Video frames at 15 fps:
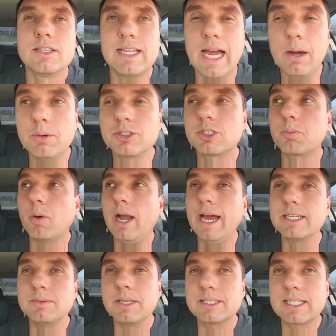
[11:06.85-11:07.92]
That one
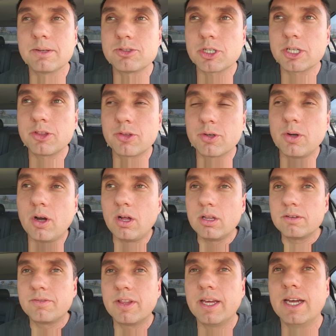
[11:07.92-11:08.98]
surprised me because I was looking through
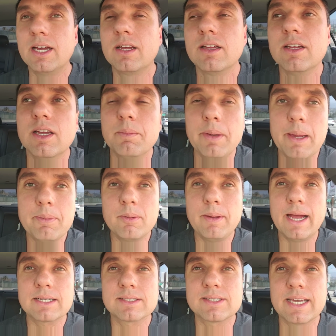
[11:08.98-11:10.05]
all of the
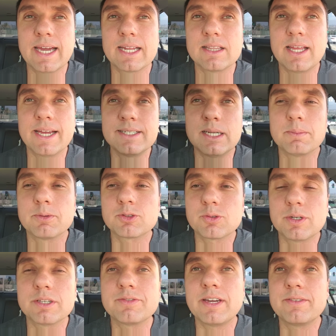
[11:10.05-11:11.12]
paperbacks that they had lined up for
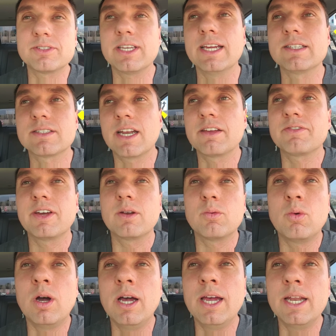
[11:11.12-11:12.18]
25 cents, and I
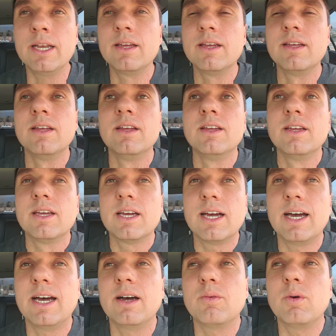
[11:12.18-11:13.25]
found one,
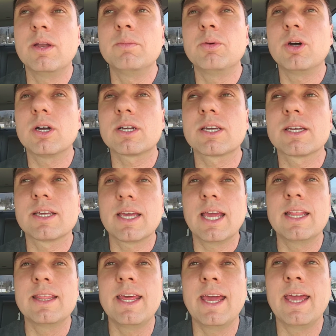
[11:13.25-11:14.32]
uh, one book,
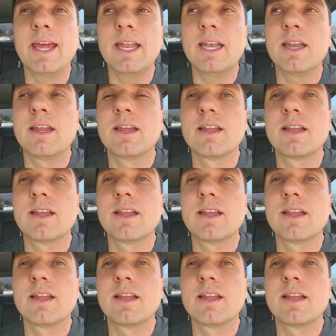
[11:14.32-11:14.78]
and then,